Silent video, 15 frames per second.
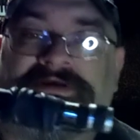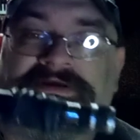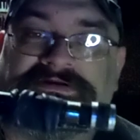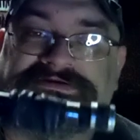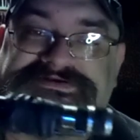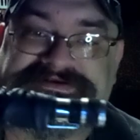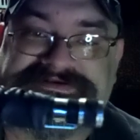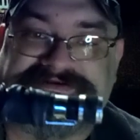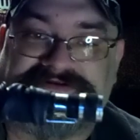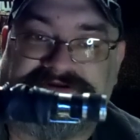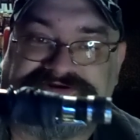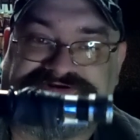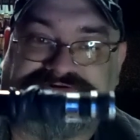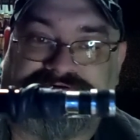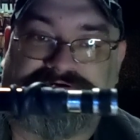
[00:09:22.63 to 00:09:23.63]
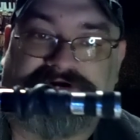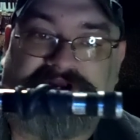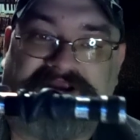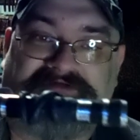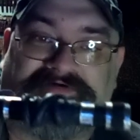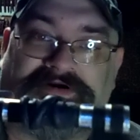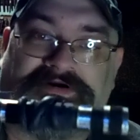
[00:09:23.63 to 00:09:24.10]
It's just a little
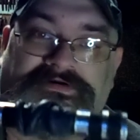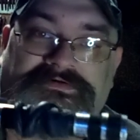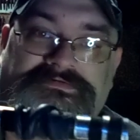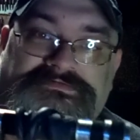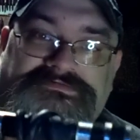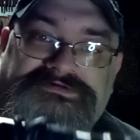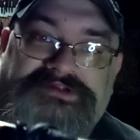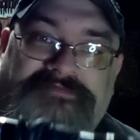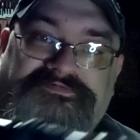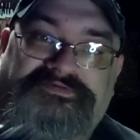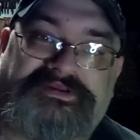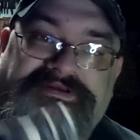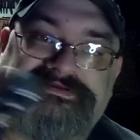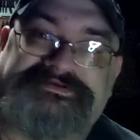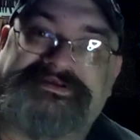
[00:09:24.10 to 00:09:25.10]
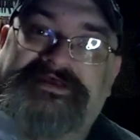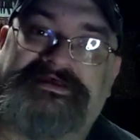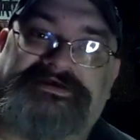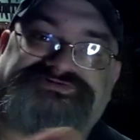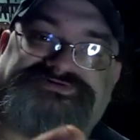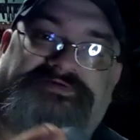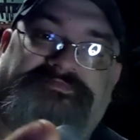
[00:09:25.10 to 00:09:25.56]
screwdriver type of thing. It's got
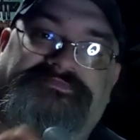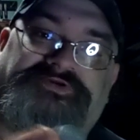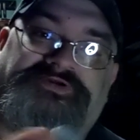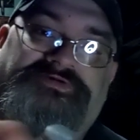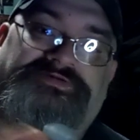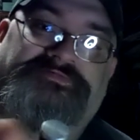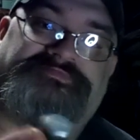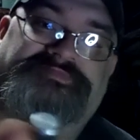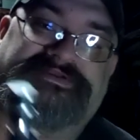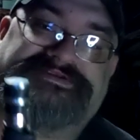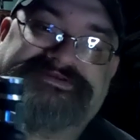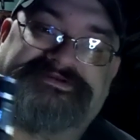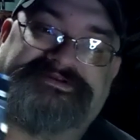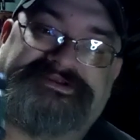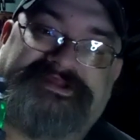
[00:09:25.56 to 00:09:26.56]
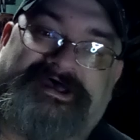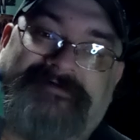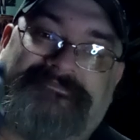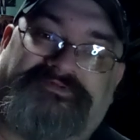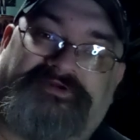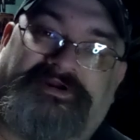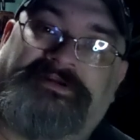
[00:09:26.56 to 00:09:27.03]
extra, you know, fits in the top
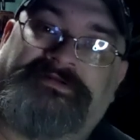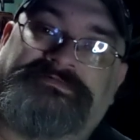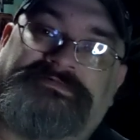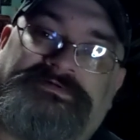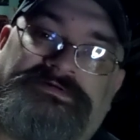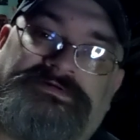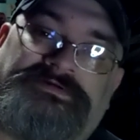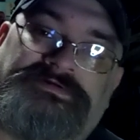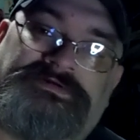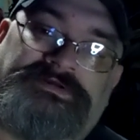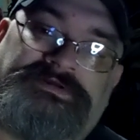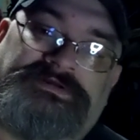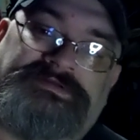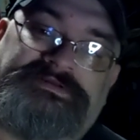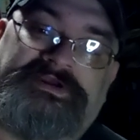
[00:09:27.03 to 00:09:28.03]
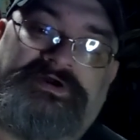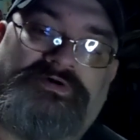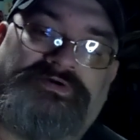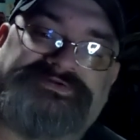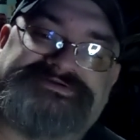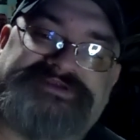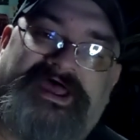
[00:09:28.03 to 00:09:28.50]
there. I think it
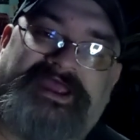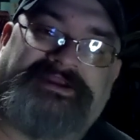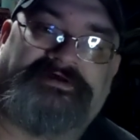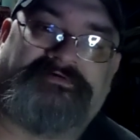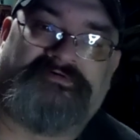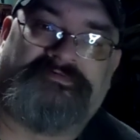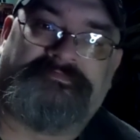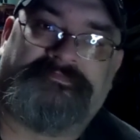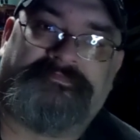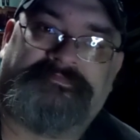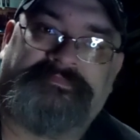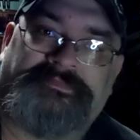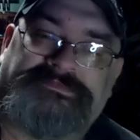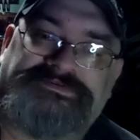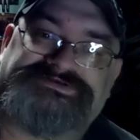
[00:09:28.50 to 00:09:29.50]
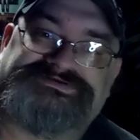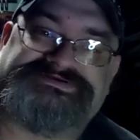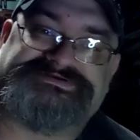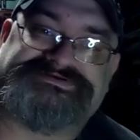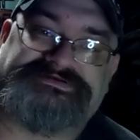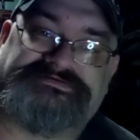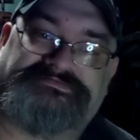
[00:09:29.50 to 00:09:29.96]
holds 9 of them. It's
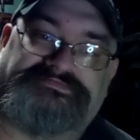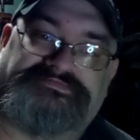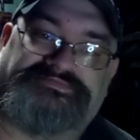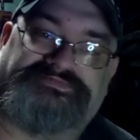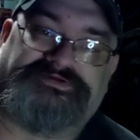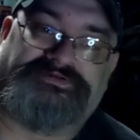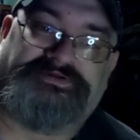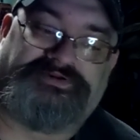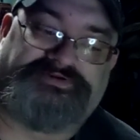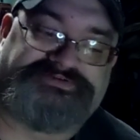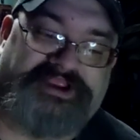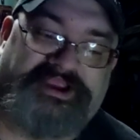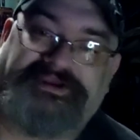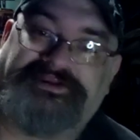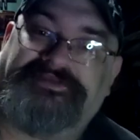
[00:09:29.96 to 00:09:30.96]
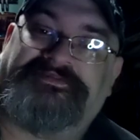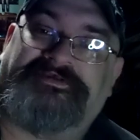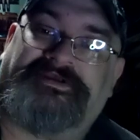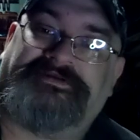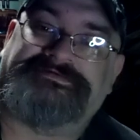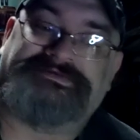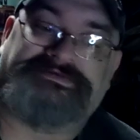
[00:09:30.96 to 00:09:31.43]
just the little tiny thing.